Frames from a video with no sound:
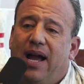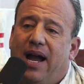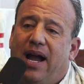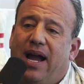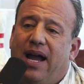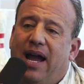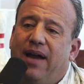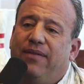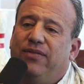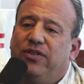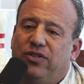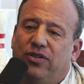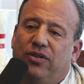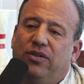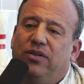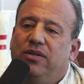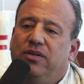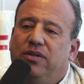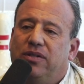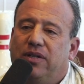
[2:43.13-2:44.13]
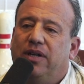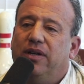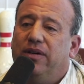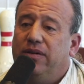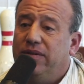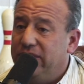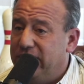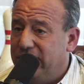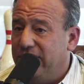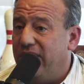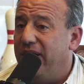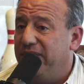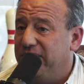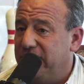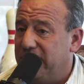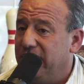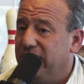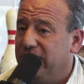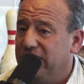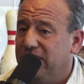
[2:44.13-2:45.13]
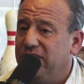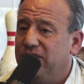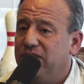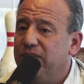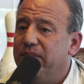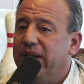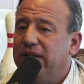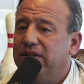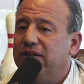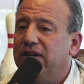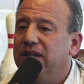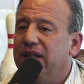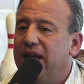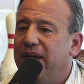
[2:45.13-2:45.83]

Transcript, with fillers: I have certain skills, soft skills, as you mentioned,